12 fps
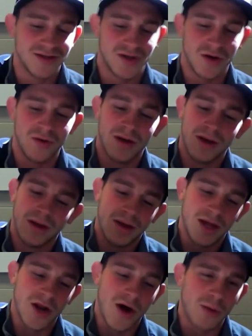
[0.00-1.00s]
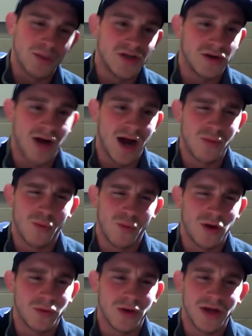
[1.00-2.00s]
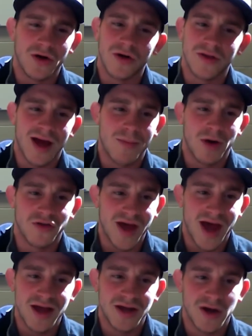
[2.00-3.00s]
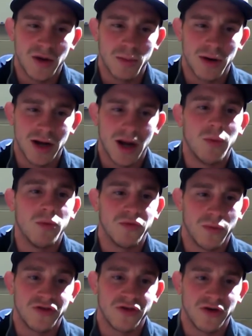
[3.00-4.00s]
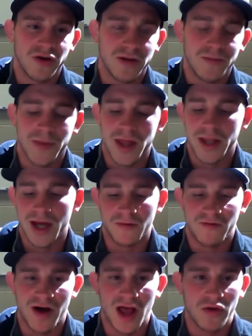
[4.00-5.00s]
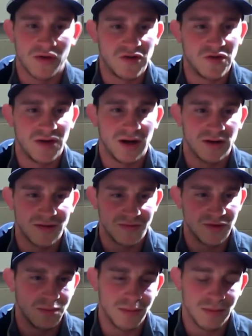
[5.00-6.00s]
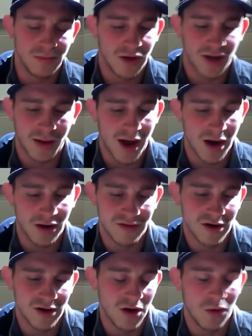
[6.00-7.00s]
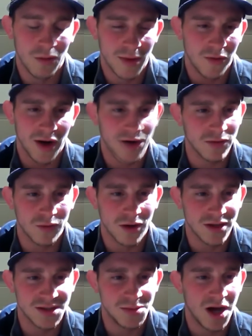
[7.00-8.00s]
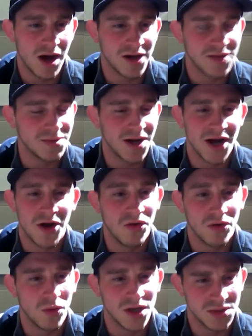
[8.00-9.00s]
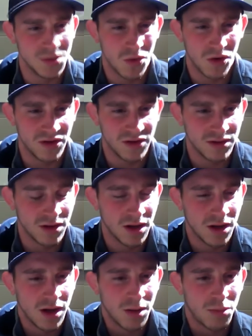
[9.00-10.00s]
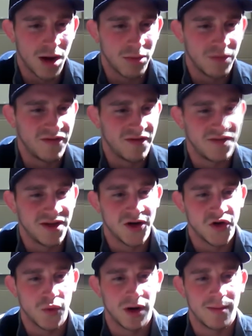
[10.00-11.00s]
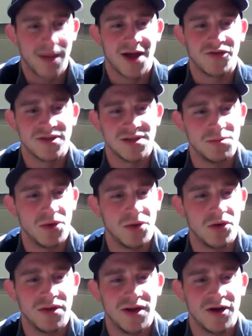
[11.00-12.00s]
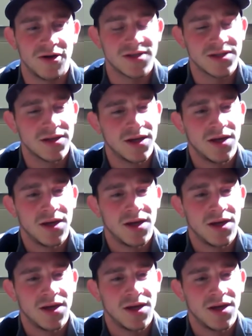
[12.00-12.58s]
So, you know, I wasn't really hurt that much that year, but I was redshirted. And then the following 2 years, if you look at, I don't even know what my record was, to be honest, but I know there wasn't more than probably 15 or 20 matches in both years.